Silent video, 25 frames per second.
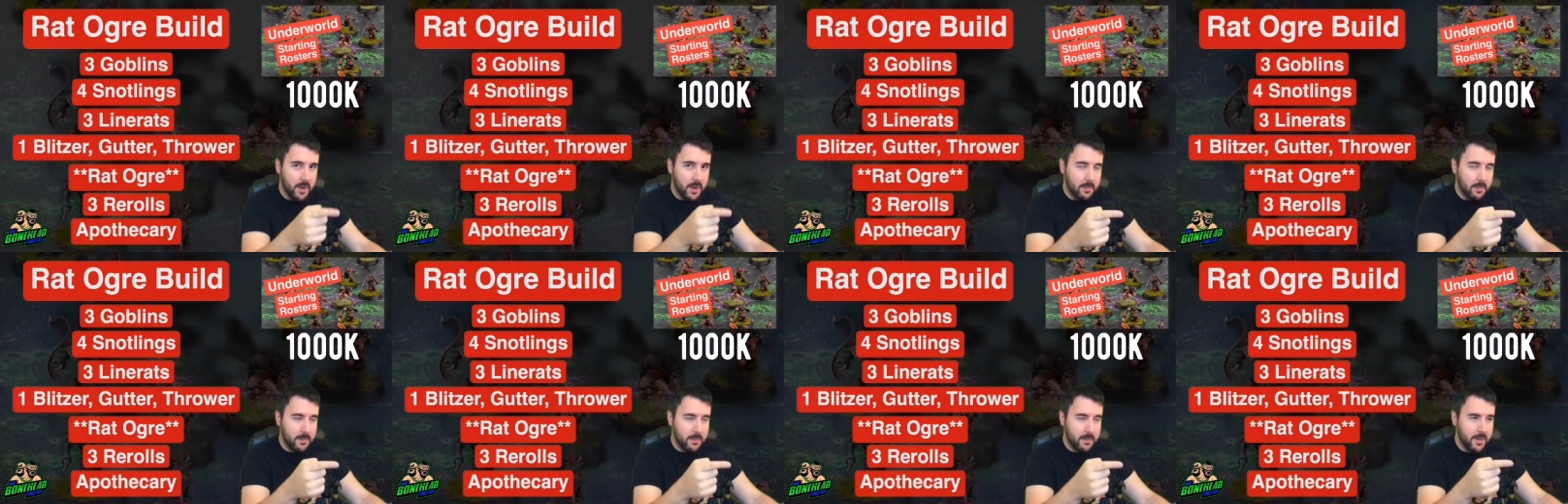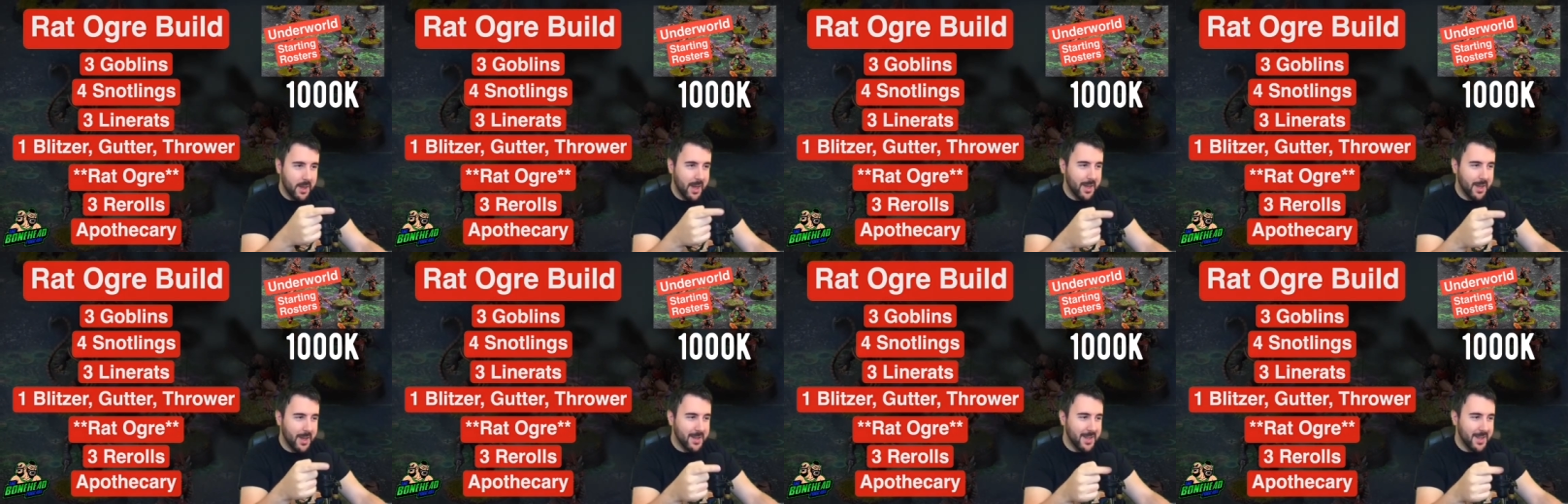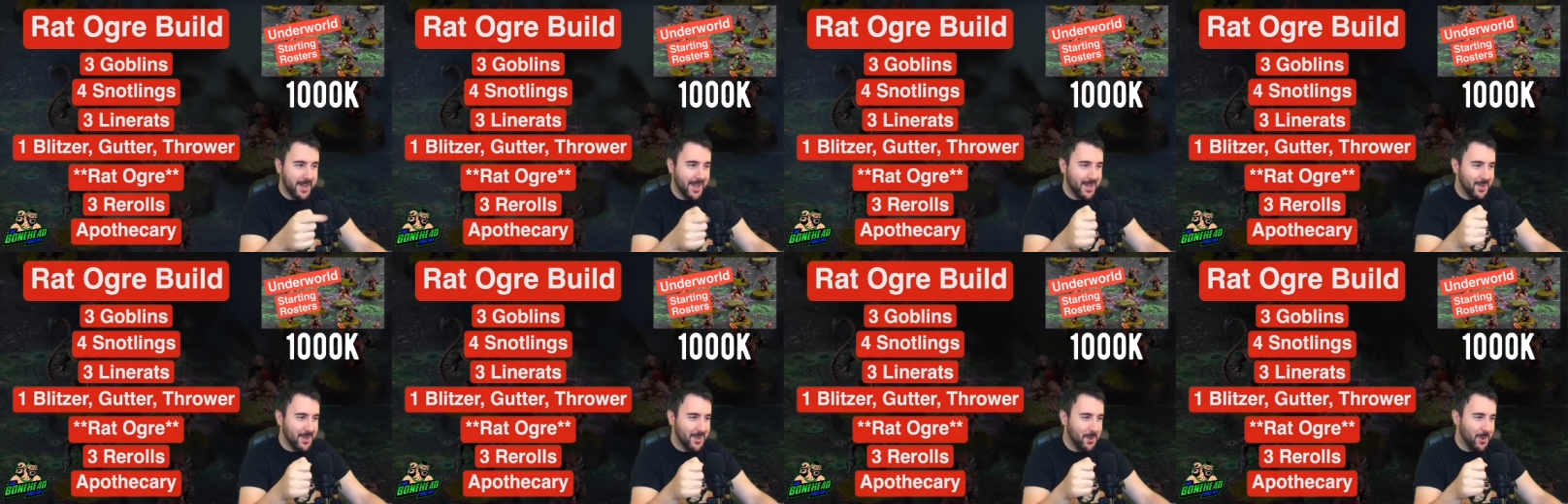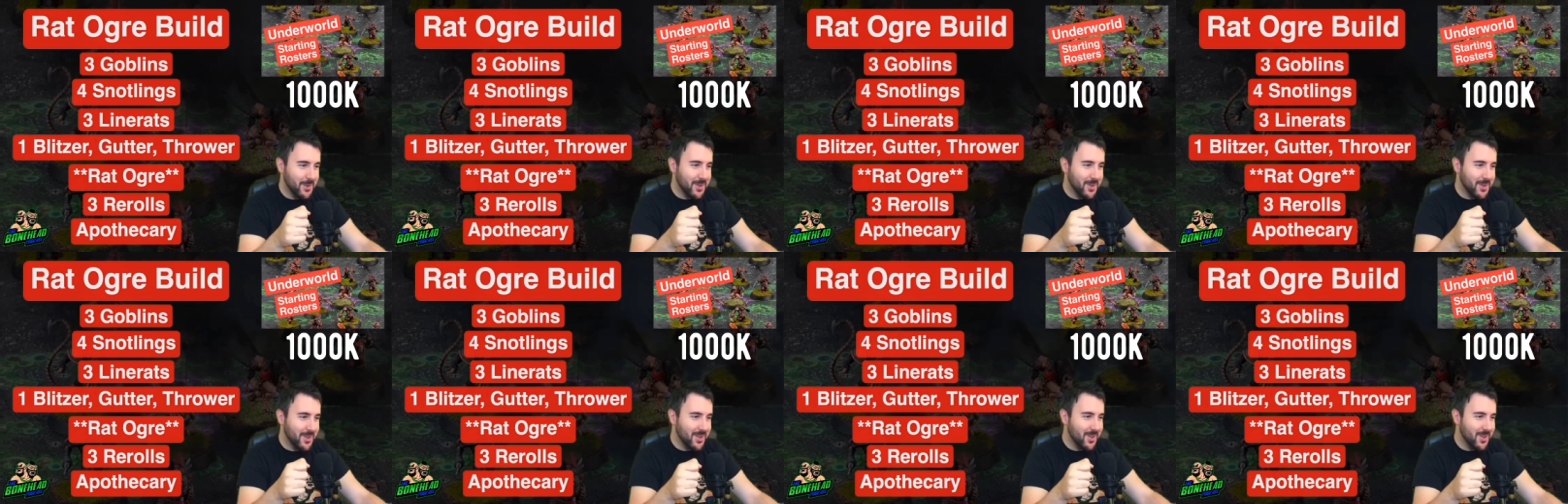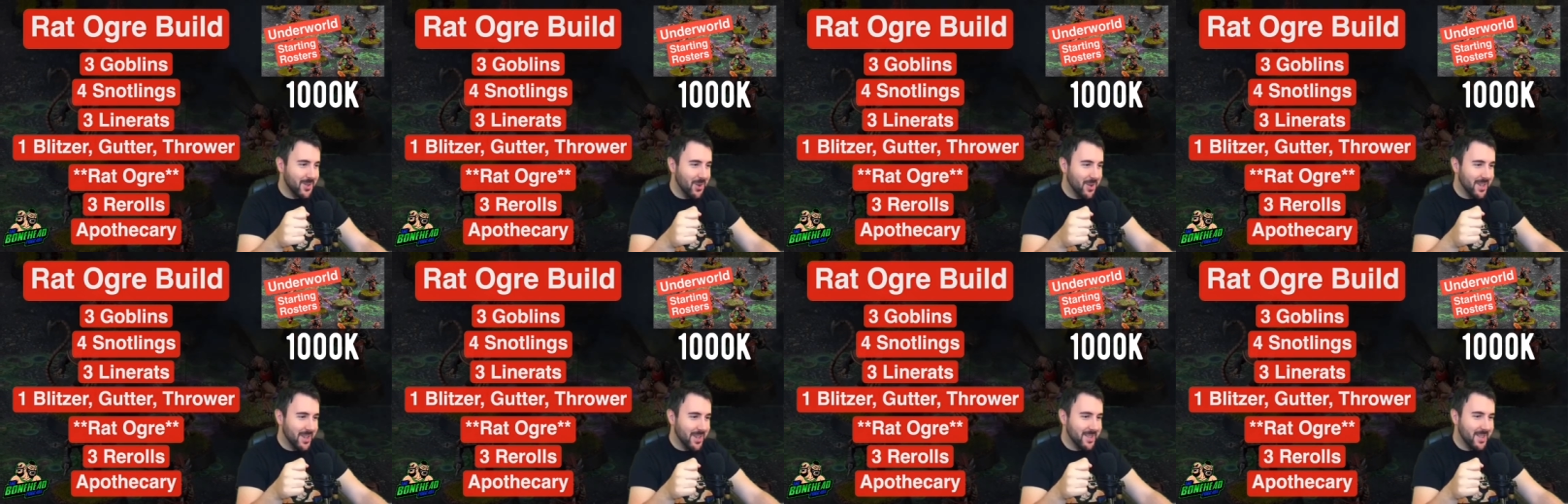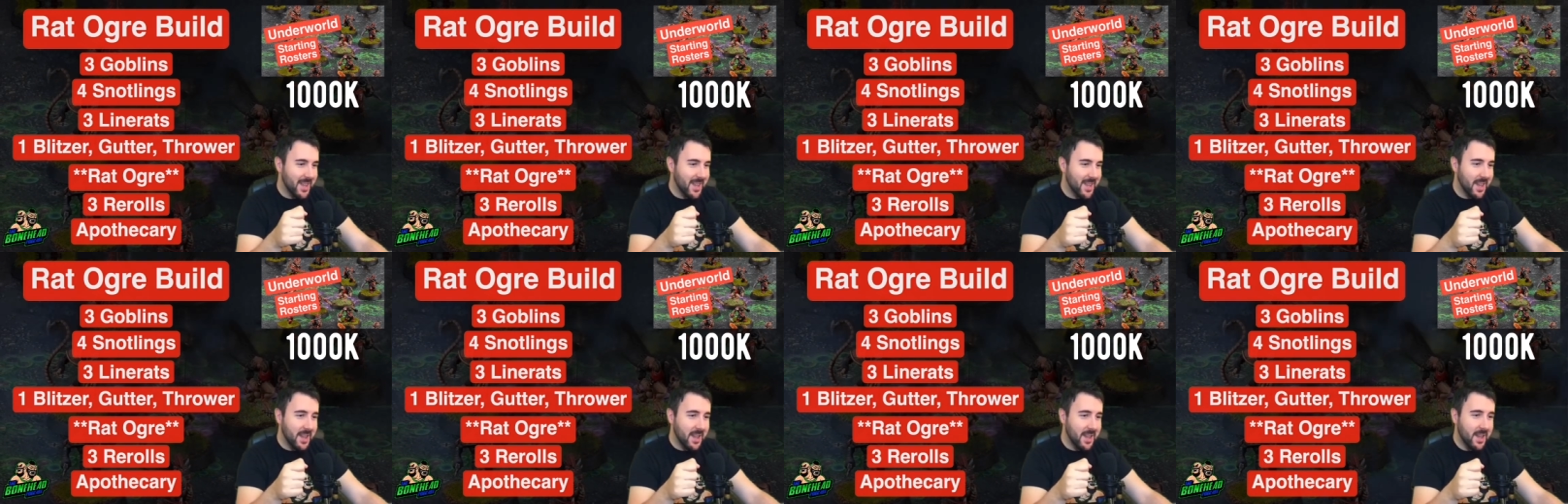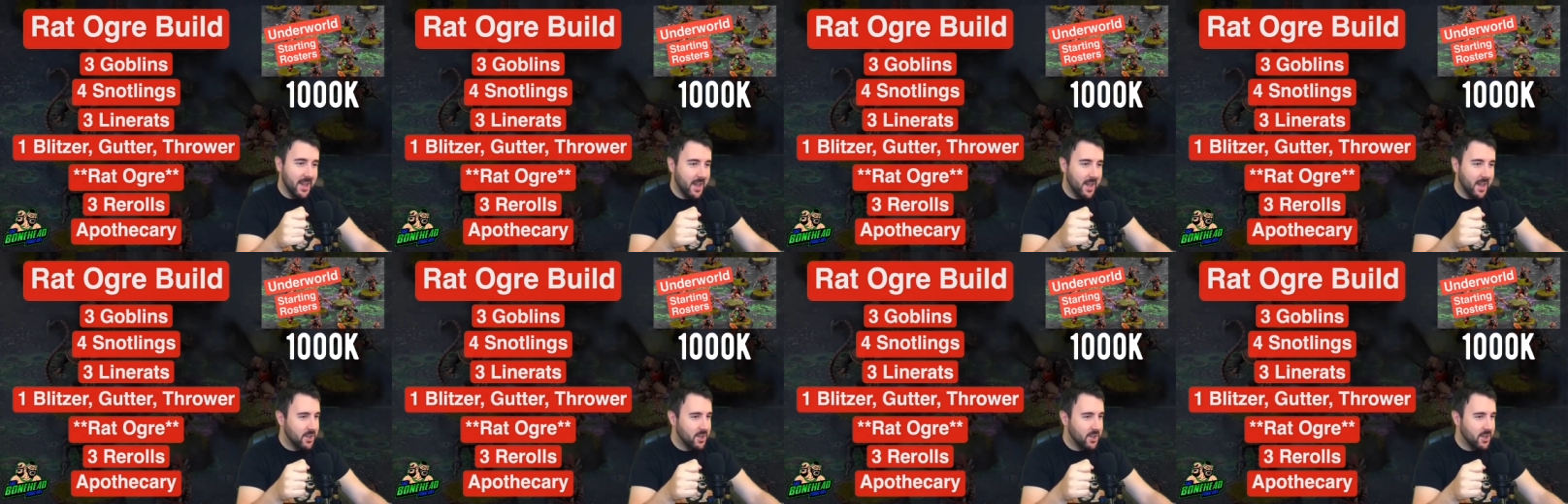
I'm hinting towards the Snotlings here,